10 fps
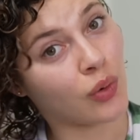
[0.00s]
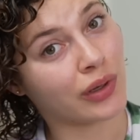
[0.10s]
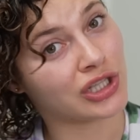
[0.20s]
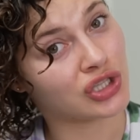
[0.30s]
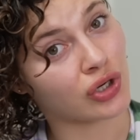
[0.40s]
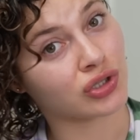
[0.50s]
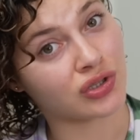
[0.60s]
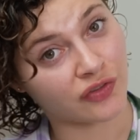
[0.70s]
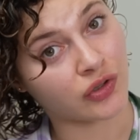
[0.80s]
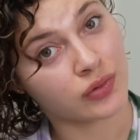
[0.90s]
go in and start
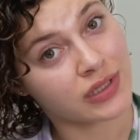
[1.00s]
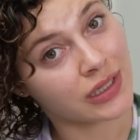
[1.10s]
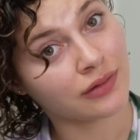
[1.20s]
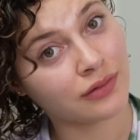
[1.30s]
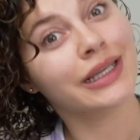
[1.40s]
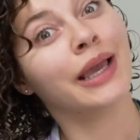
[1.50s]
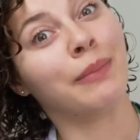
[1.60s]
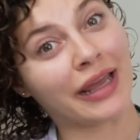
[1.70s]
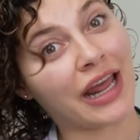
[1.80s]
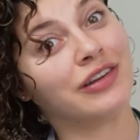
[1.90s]
diffusing, it
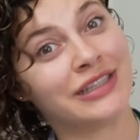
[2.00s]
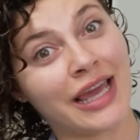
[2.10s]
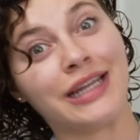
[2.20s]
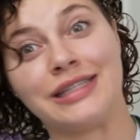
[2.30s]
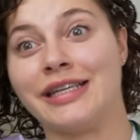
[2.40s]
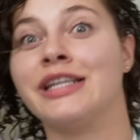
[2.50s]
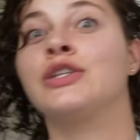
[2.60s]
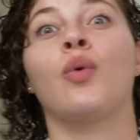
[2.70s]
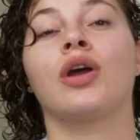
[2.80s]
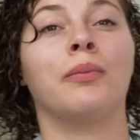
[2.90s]
might have a tendency
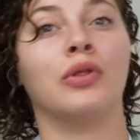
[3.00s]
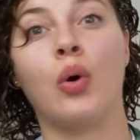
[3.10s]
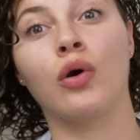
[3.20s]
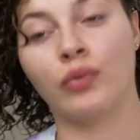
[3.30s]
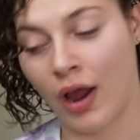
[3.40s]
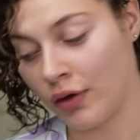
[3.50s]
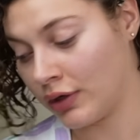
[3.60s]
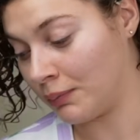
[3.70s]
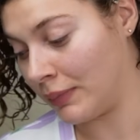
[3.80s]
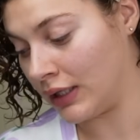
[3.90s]
to want to blow around
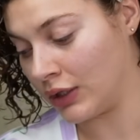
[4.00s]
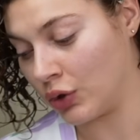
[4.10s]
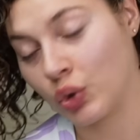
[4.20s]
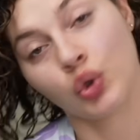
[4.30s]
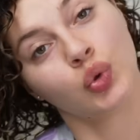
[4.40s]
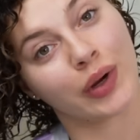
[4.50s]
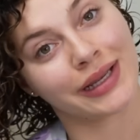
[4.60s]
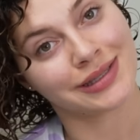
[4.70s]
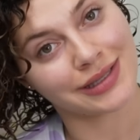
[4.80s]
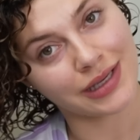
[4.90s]
and be a little
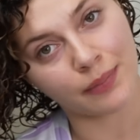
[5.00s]
crazy,